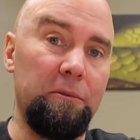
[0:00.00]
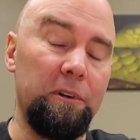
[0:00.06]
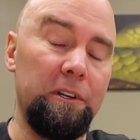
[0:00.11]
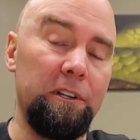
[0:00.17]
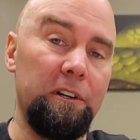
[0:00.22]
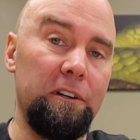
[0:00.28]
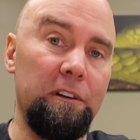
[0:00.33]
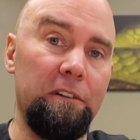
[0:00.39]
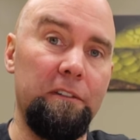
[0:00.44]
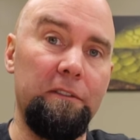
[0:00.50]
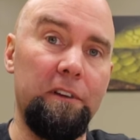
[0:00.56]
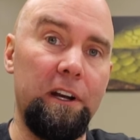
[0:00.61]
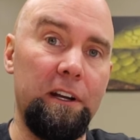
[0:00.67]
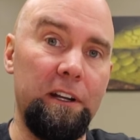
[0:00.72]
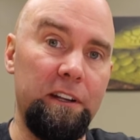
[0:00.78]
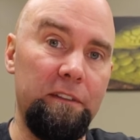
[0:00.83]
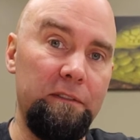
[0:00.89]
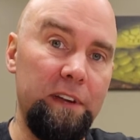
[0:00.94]
where they're
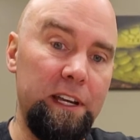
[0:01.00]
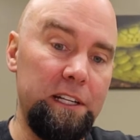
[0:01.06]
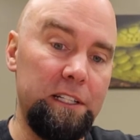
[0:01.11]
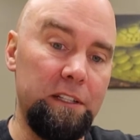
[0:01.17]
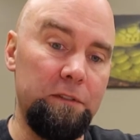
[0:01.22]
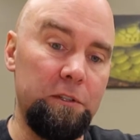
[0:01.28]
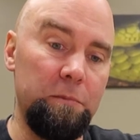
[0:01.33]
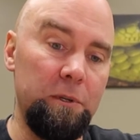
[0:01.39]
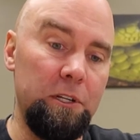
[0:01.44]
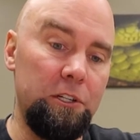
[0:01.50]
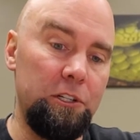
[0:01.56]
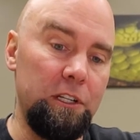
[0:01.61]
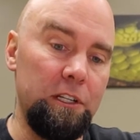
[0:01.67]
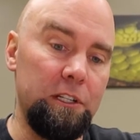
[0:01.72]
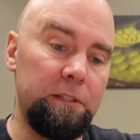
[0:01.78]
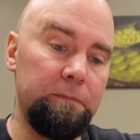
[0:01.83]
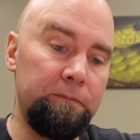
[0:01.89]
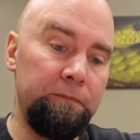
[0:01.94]
an invasive
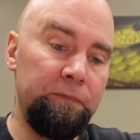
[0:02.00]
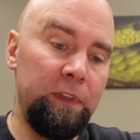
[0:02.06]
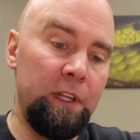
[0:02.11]
species.